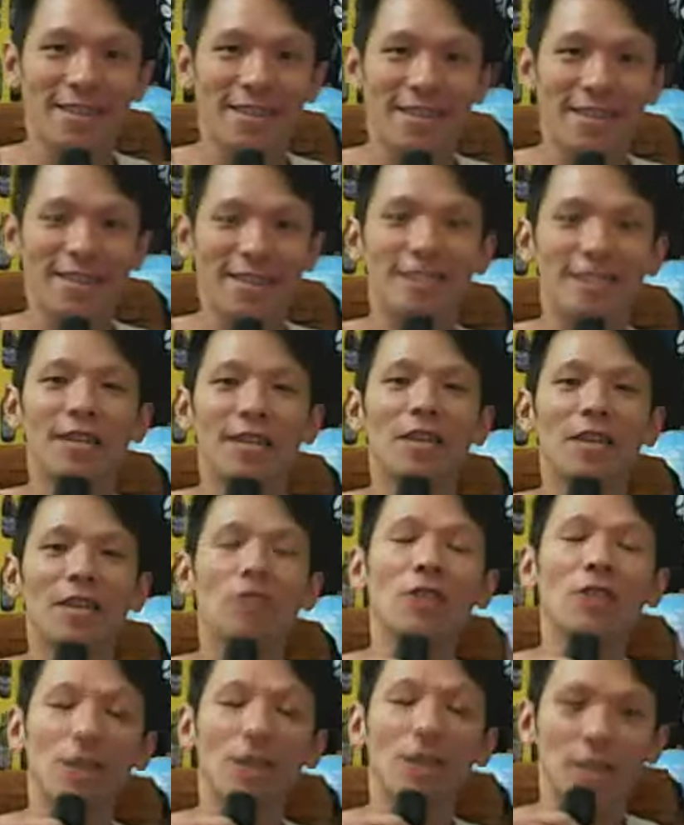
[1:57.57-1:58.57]
And I said,
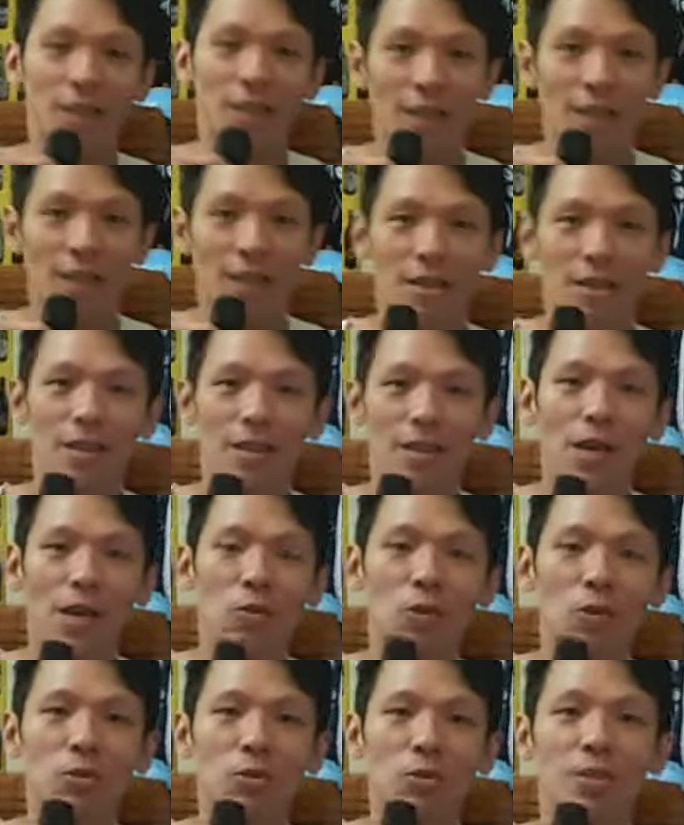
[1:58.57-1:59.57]
also I said, I
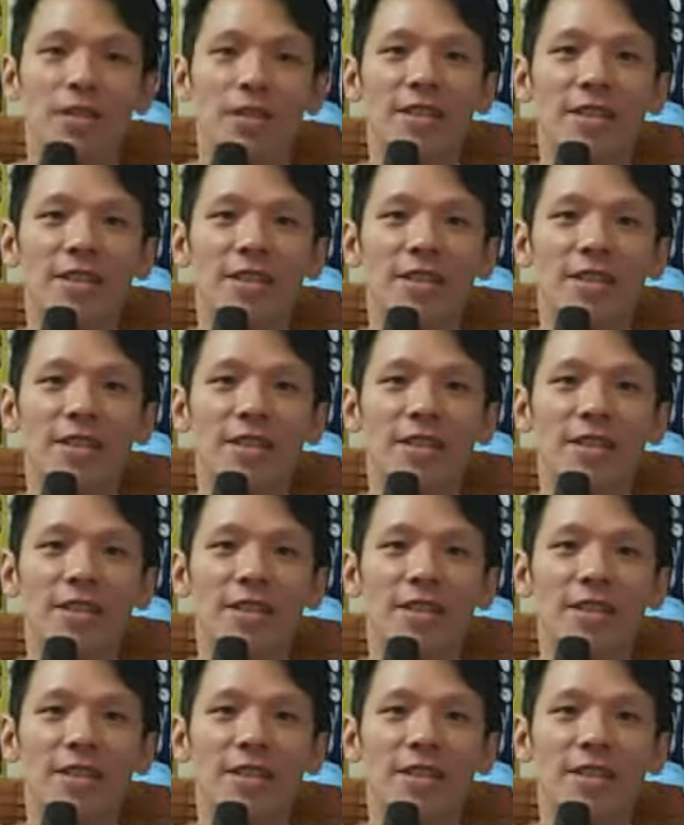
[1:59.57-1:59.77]
want to